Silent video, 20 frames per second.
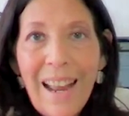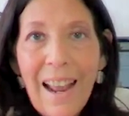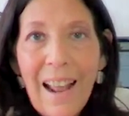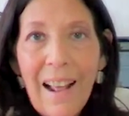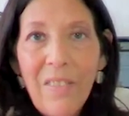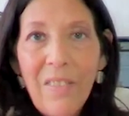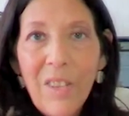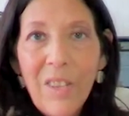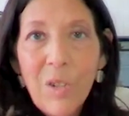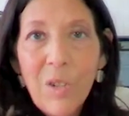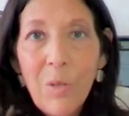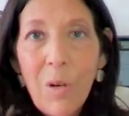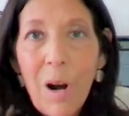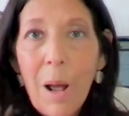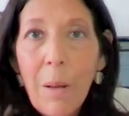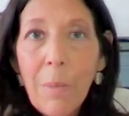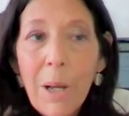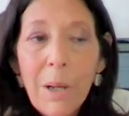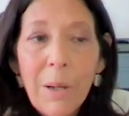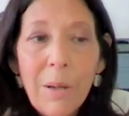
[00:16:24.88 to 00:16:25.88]
Yeah, the
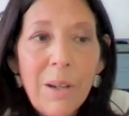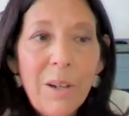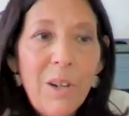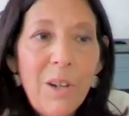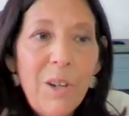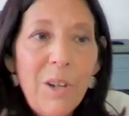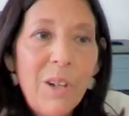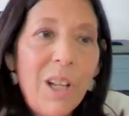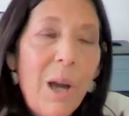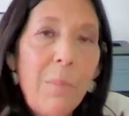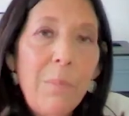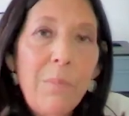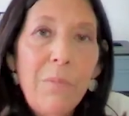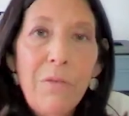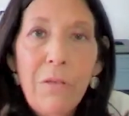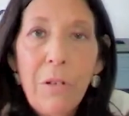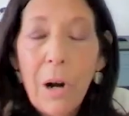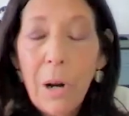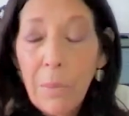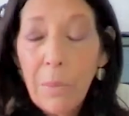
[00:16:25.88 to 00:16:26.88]
drama could come
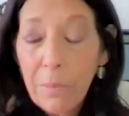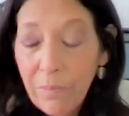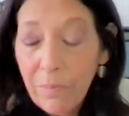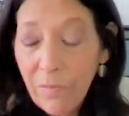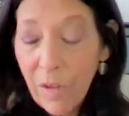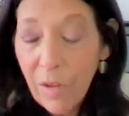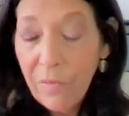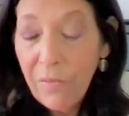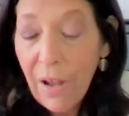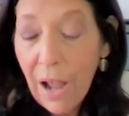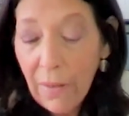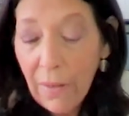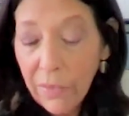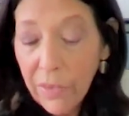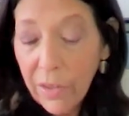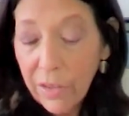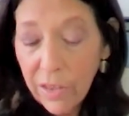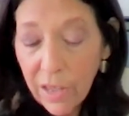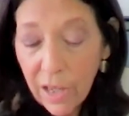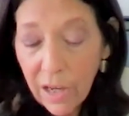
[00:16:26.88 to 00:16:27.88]
from the fact
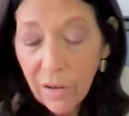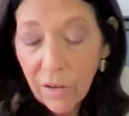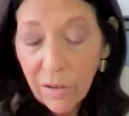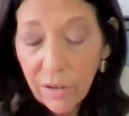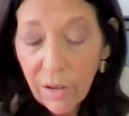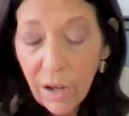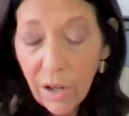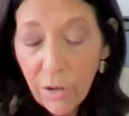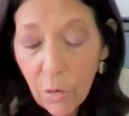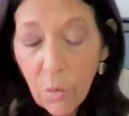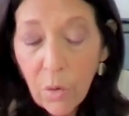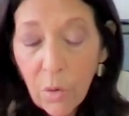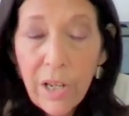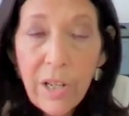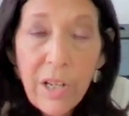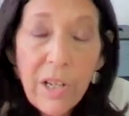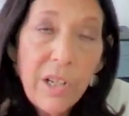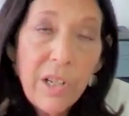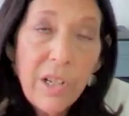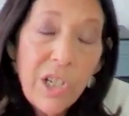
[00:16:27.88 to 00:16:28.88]
that they're
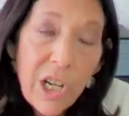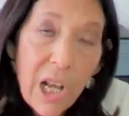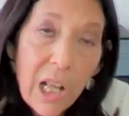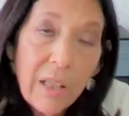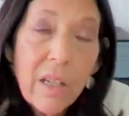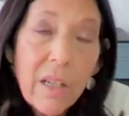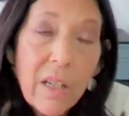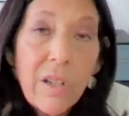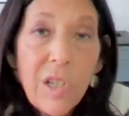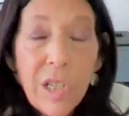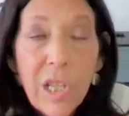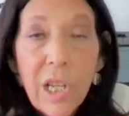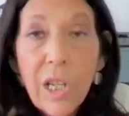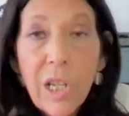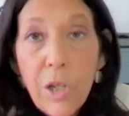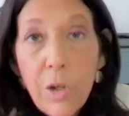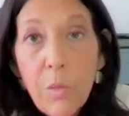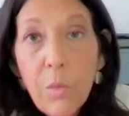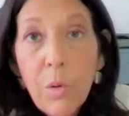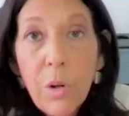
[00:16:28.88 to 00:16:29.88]
annoyed and jealous
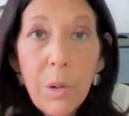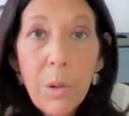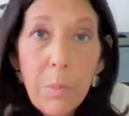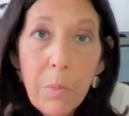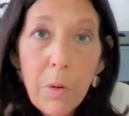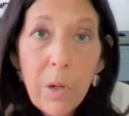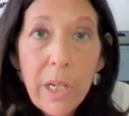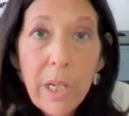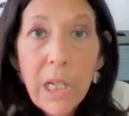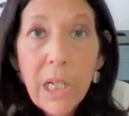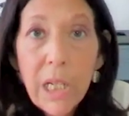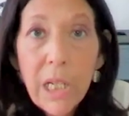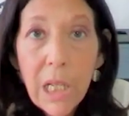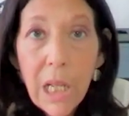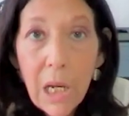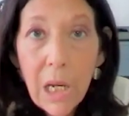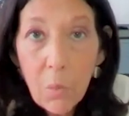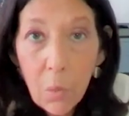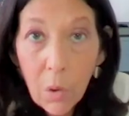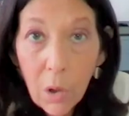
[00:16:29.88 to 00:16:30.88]
that you were appointed and
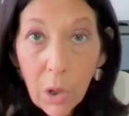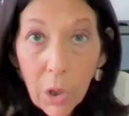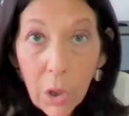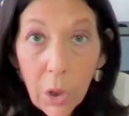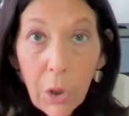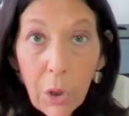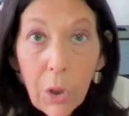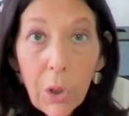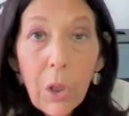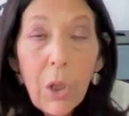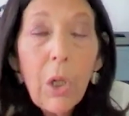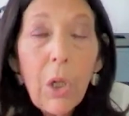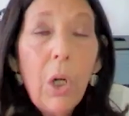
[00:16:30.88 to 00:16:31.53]
they weren't.